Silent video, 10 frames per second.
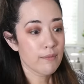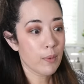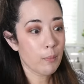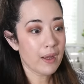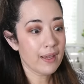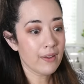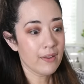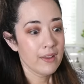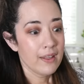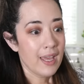for a
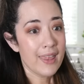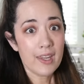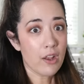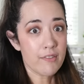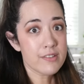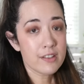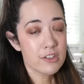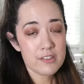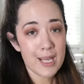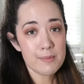while. And then all of a sudden
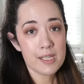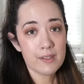it just came